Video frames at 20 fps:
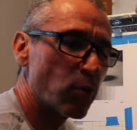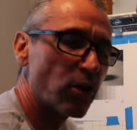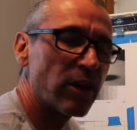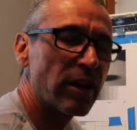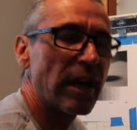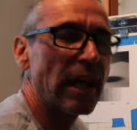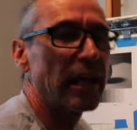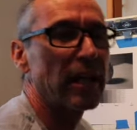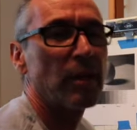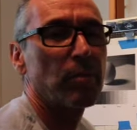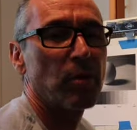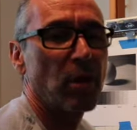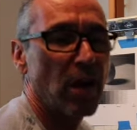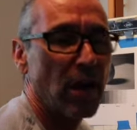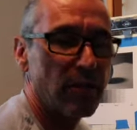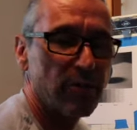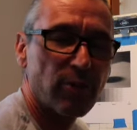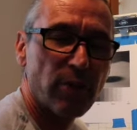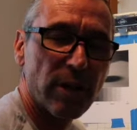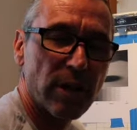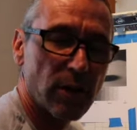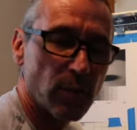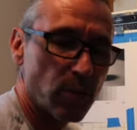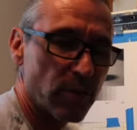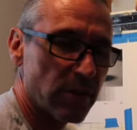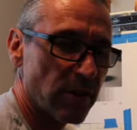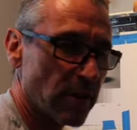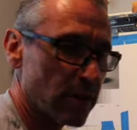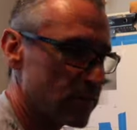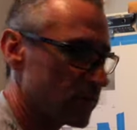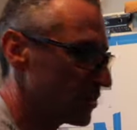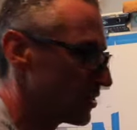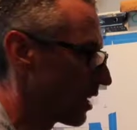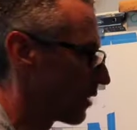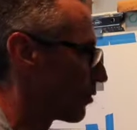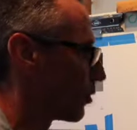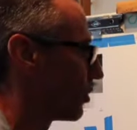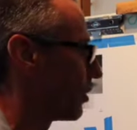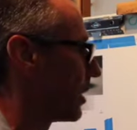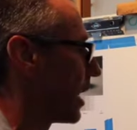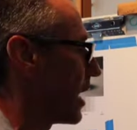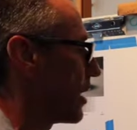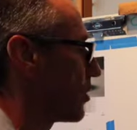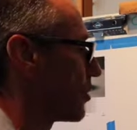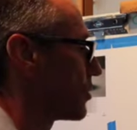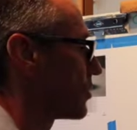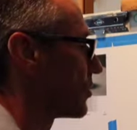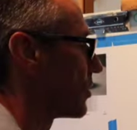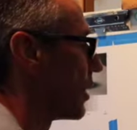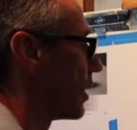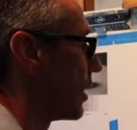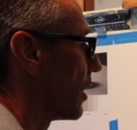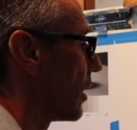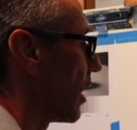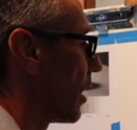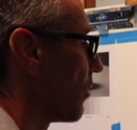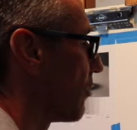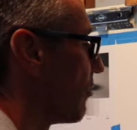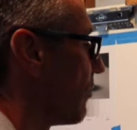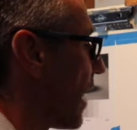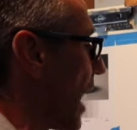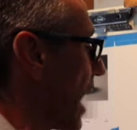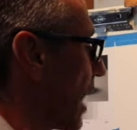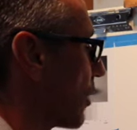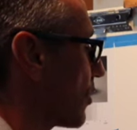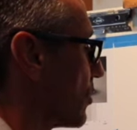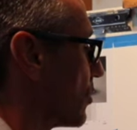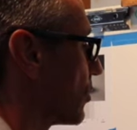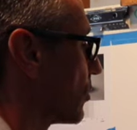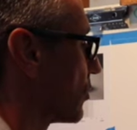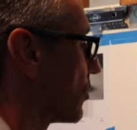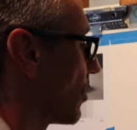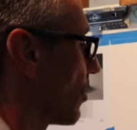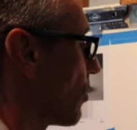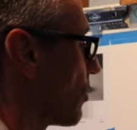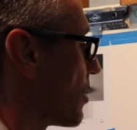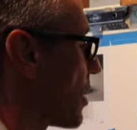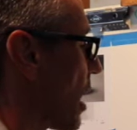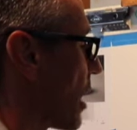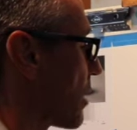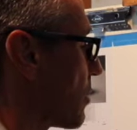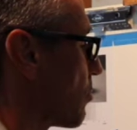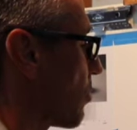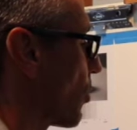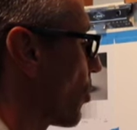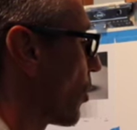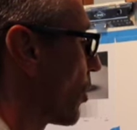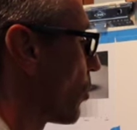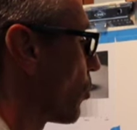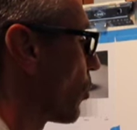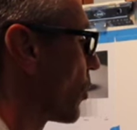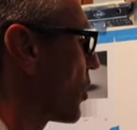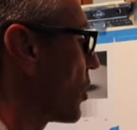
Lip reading: we're going to end up covering it with several layers of value, so not important.